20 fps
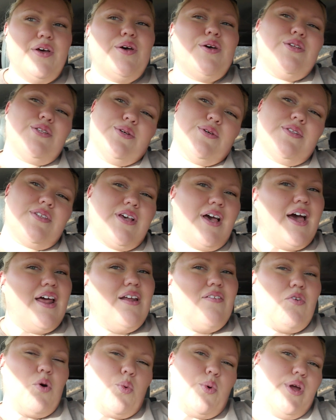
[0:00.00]
So it's kind
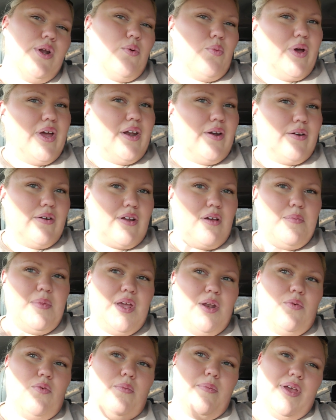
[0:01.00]
of a win-win. I
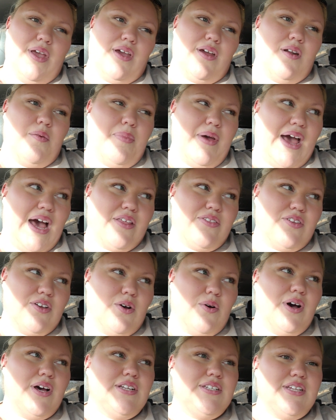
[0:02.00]
mean, we're making a path to
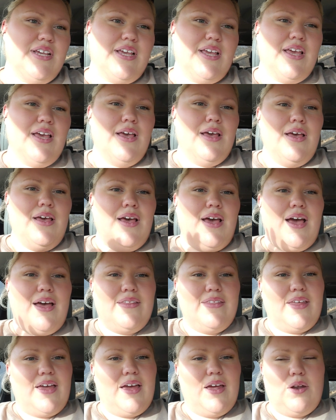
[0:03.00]
go hunting,
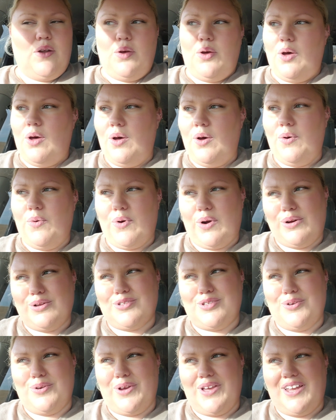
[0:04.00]
and then we're
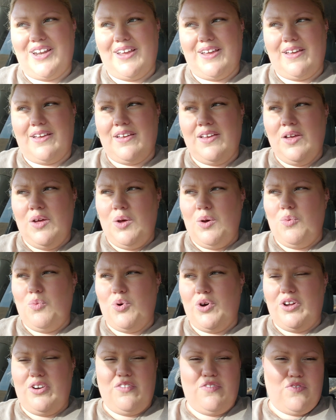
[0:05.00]
also getting
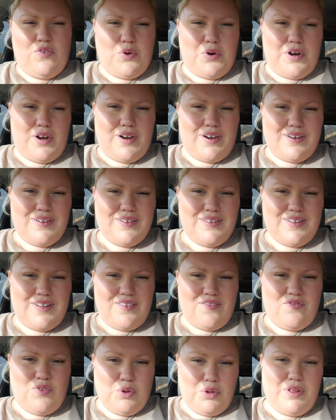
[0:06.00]
wood for
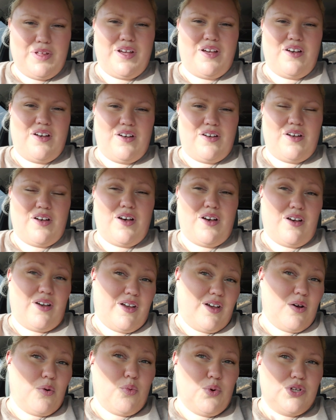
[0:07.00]
fueling a
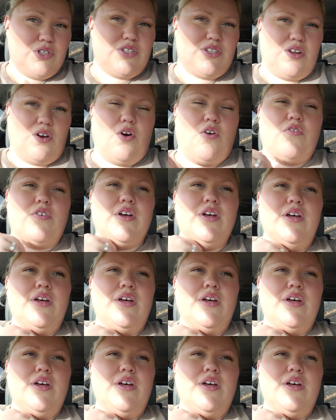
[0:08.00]
wood stove.